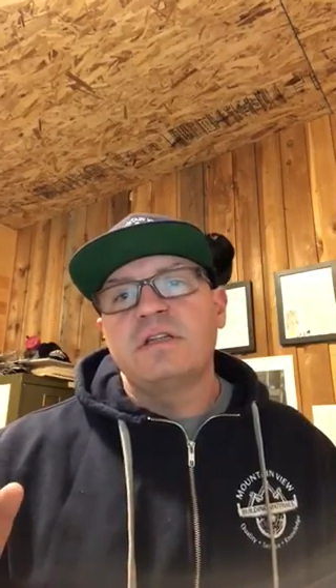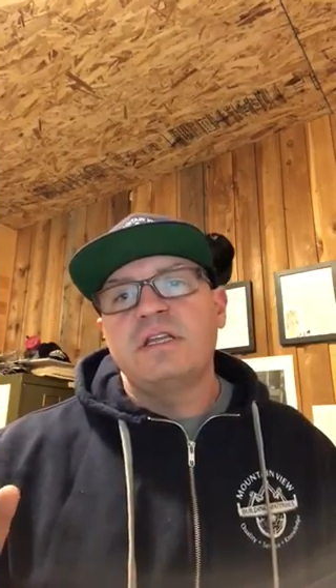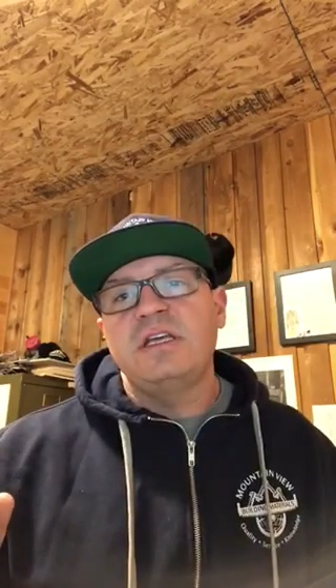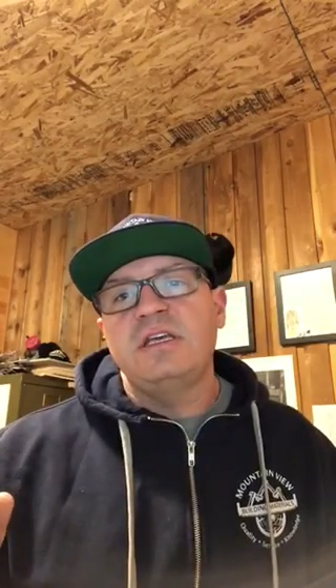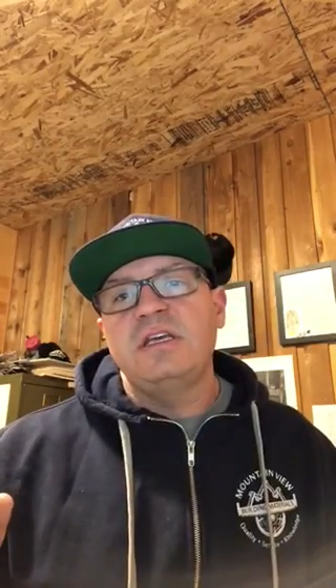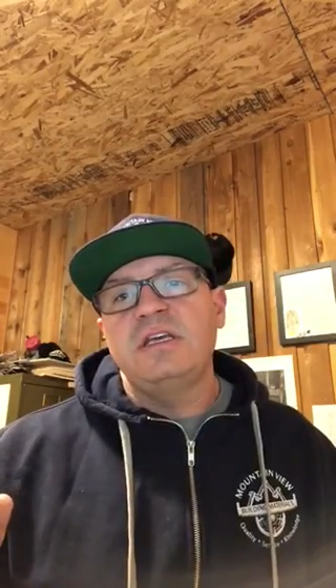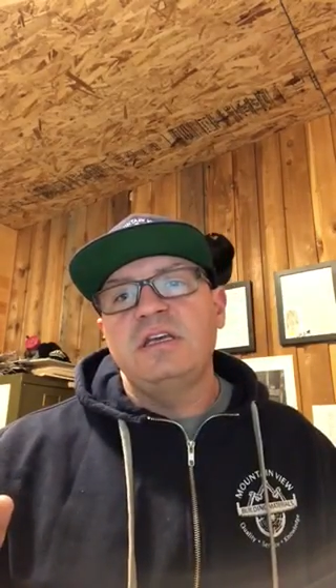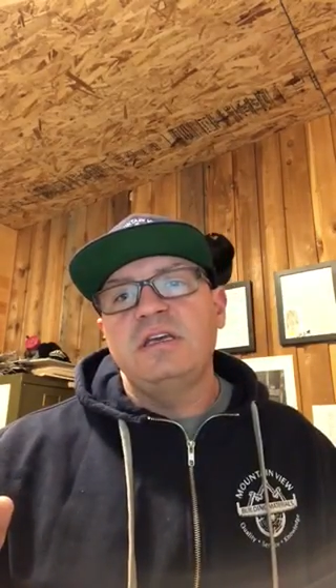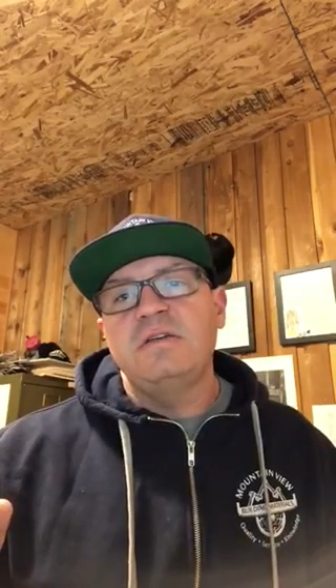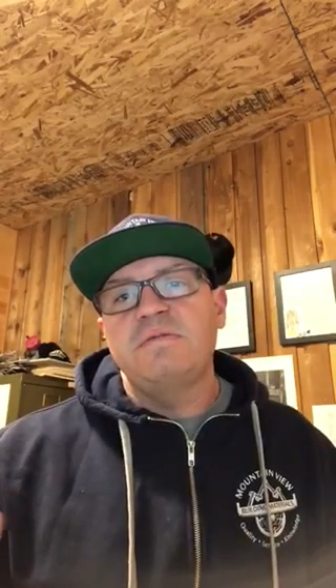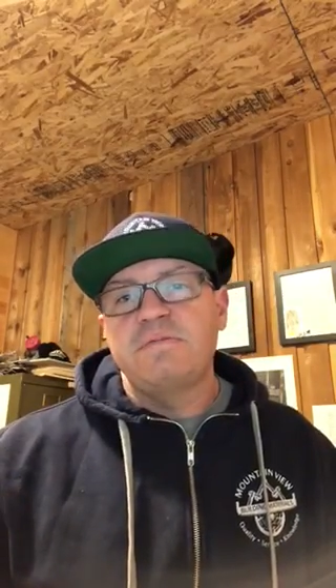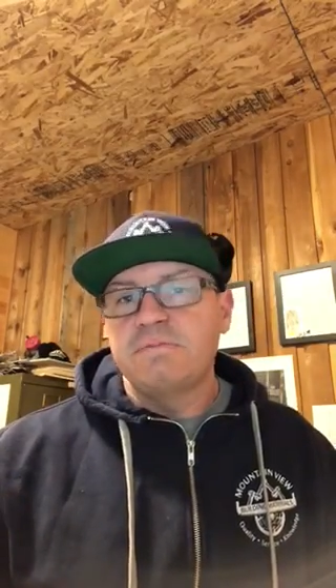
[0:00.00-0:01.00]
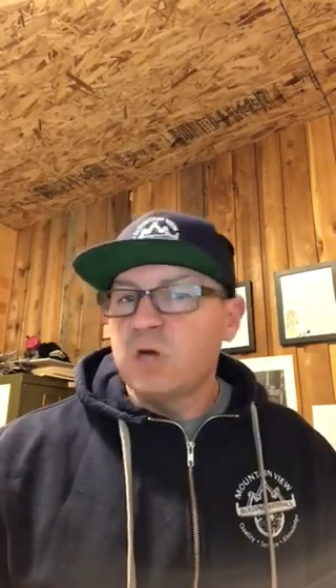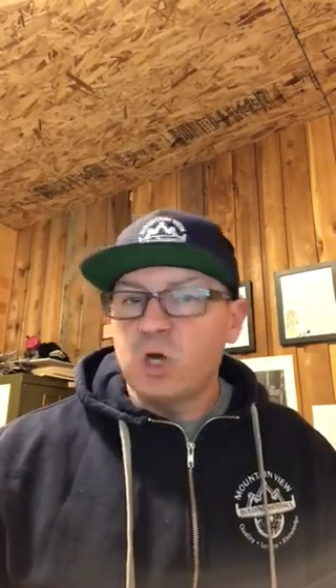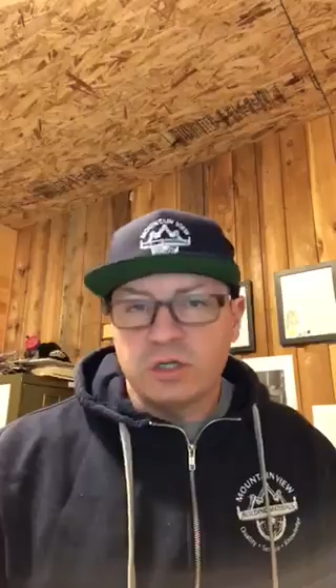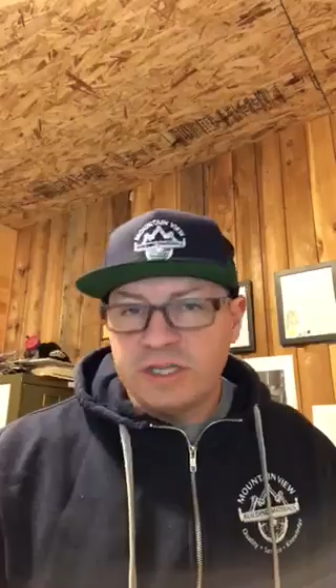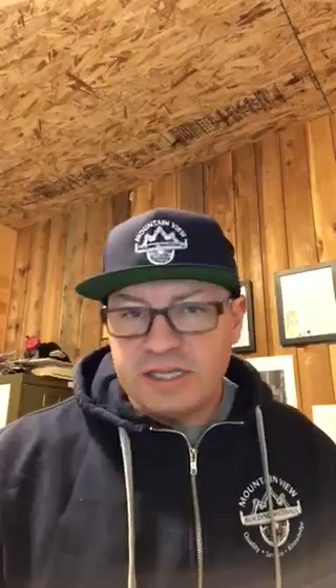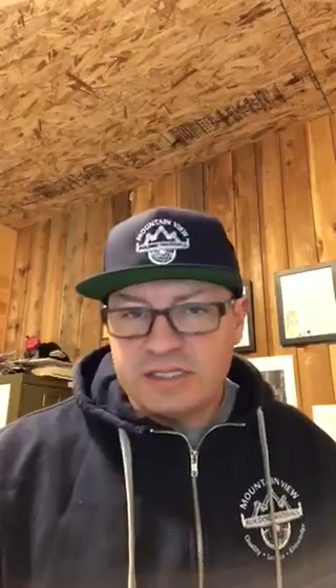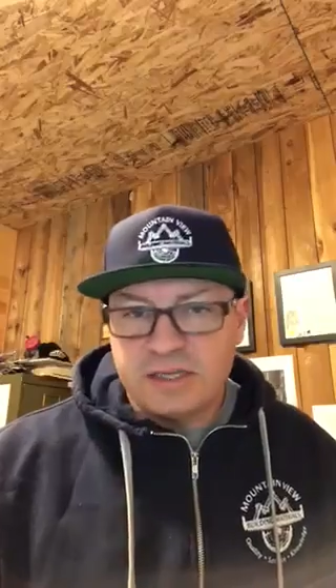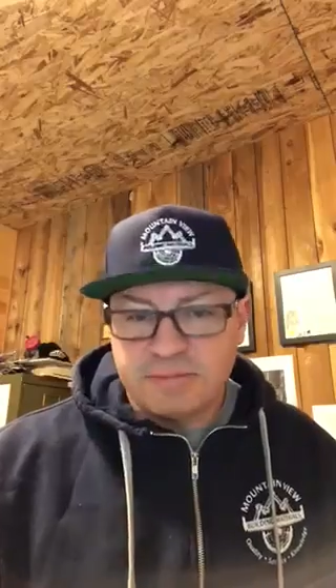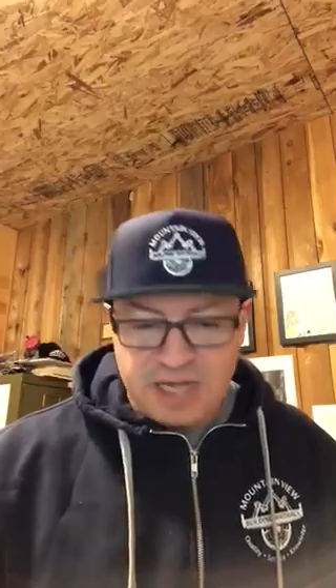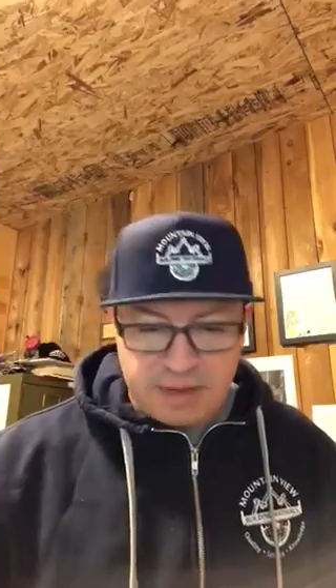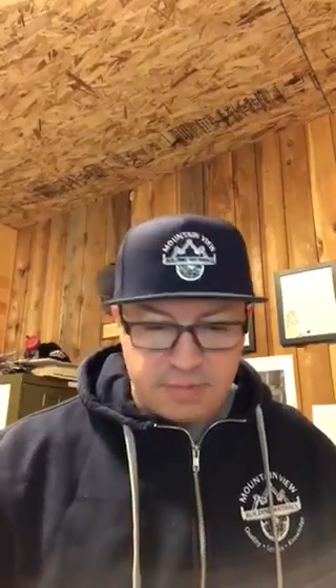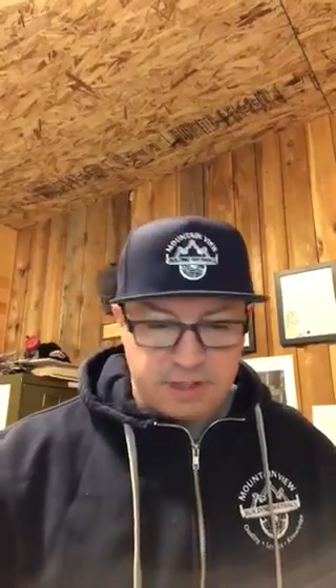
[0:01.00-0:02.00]
the early in
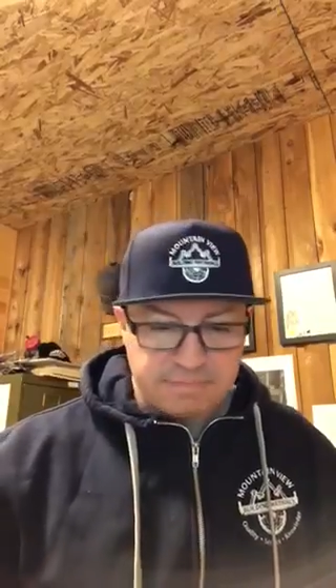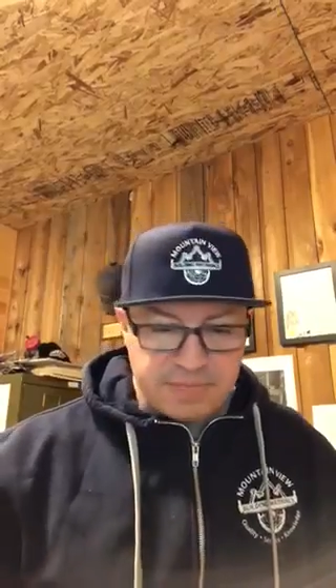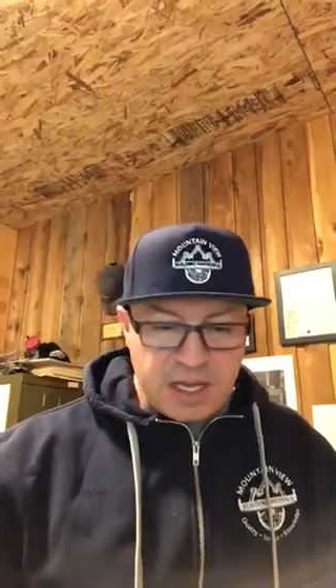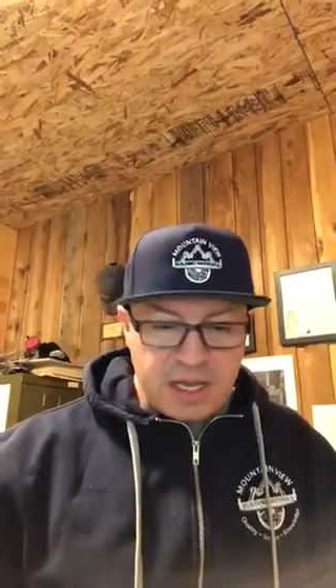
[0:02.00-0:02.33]
September.